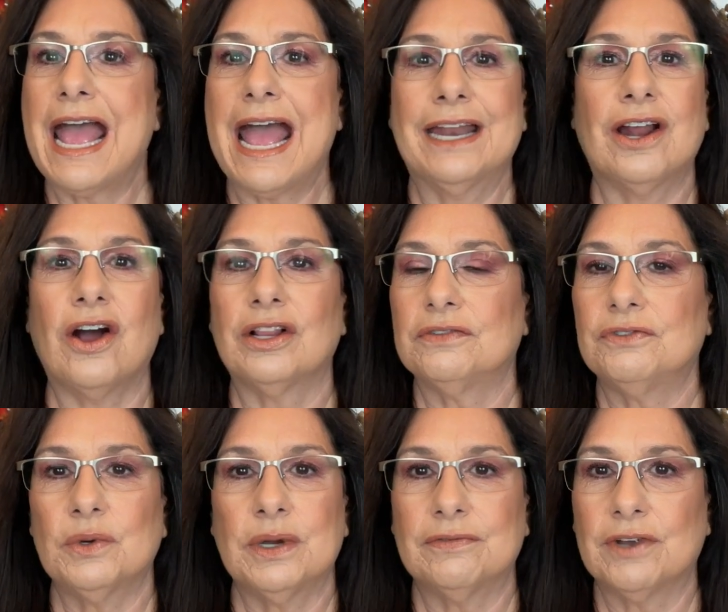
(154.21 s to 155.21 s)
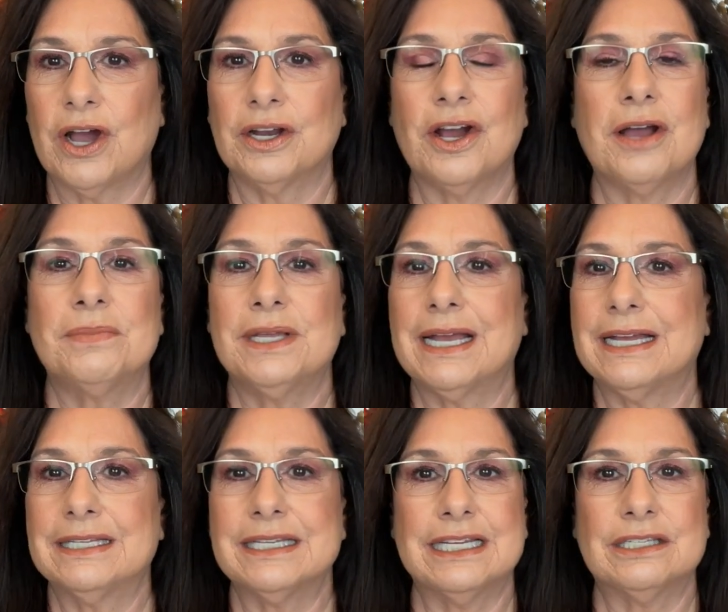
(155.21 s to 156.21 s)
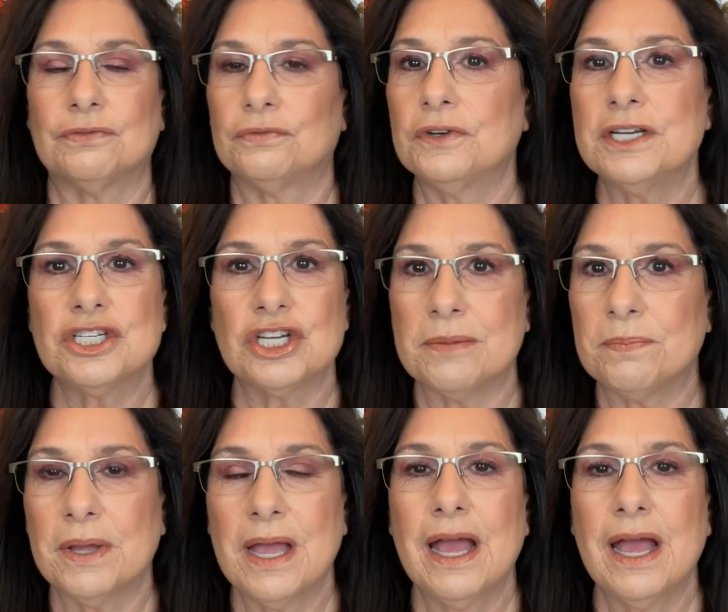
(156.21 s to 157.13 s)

and all of you have gone on because it's free ship